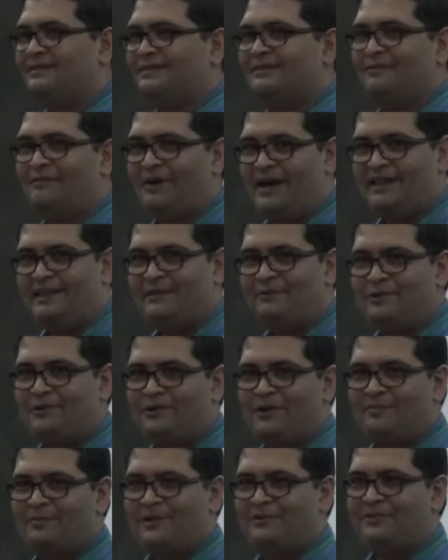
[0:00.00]
Why they would
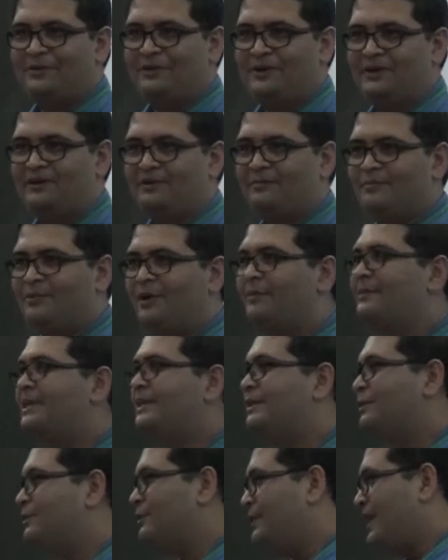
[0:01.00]
not pay for it?
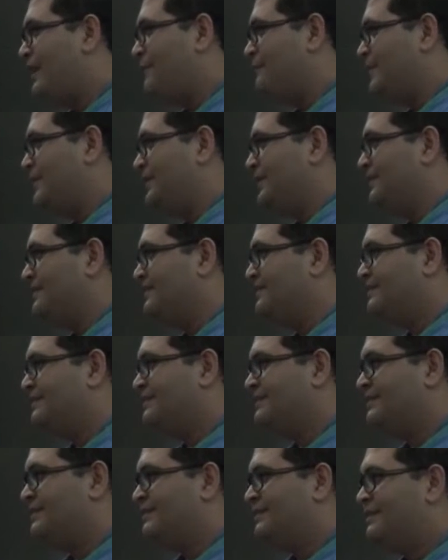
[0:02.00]
Probably they don't have money.
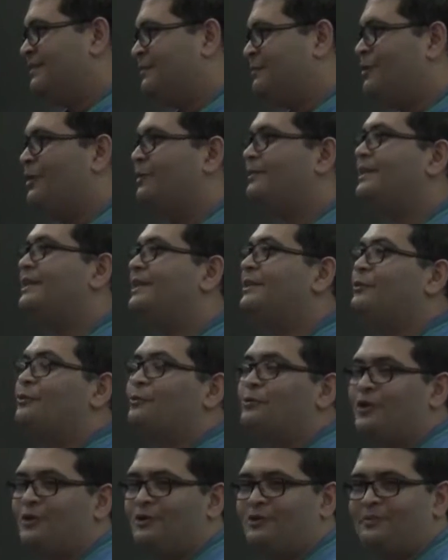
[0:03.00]
Probably they don't
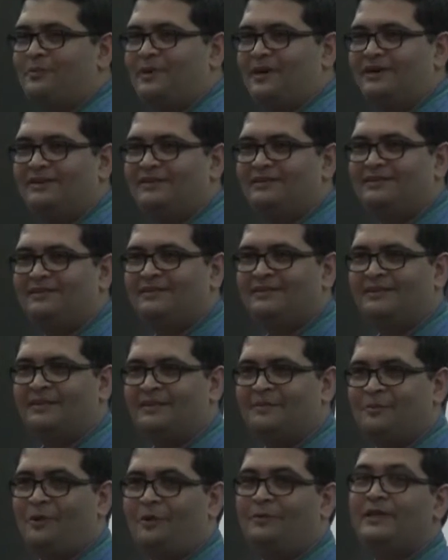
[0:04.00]
want to pay.
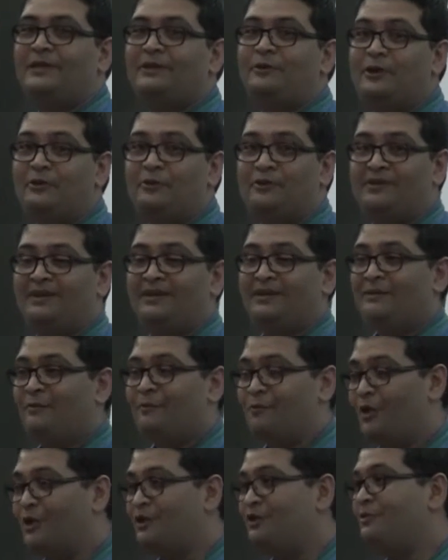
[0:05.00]
Probably they don't
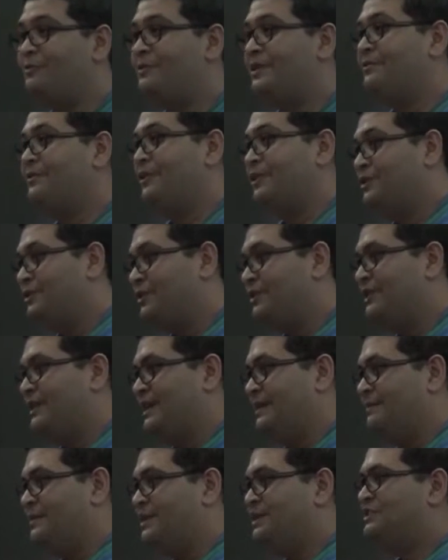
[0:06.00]
want to pay for your
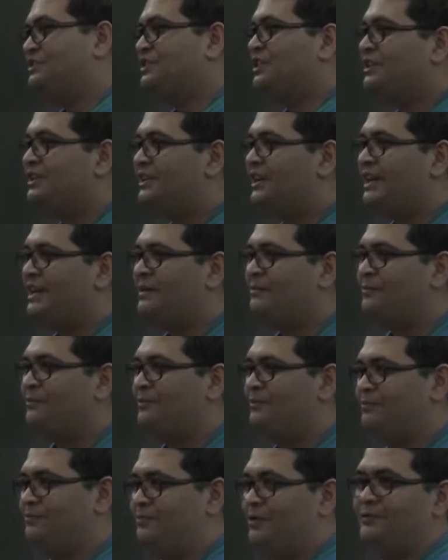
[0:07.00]
game. There is another
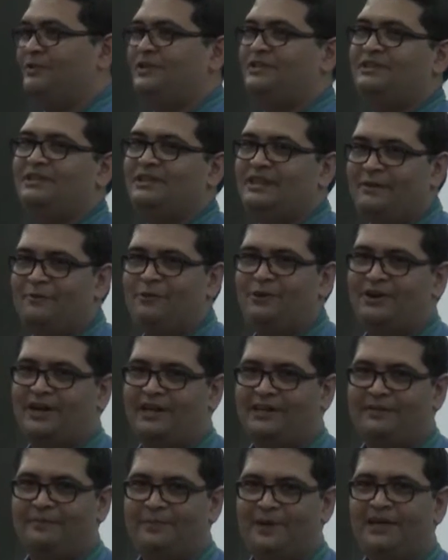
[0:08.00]
game for which they would
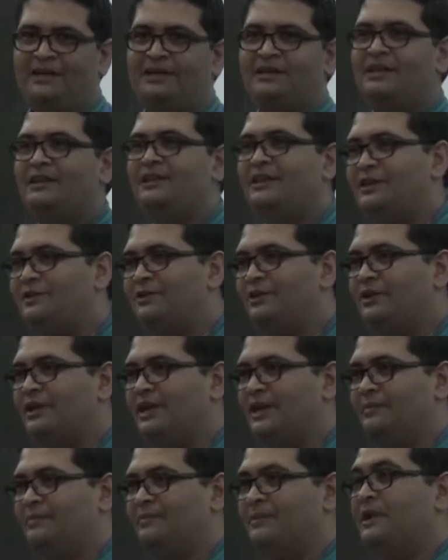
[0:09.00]
rather pay than your
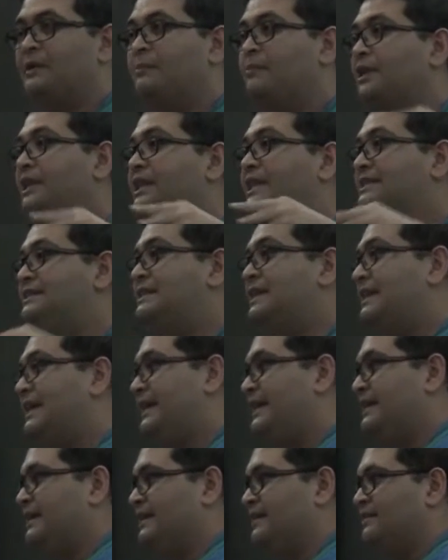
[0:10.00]
game. But they still
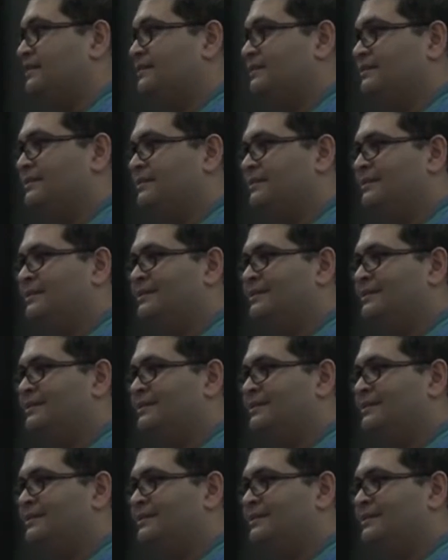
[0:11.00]
like it.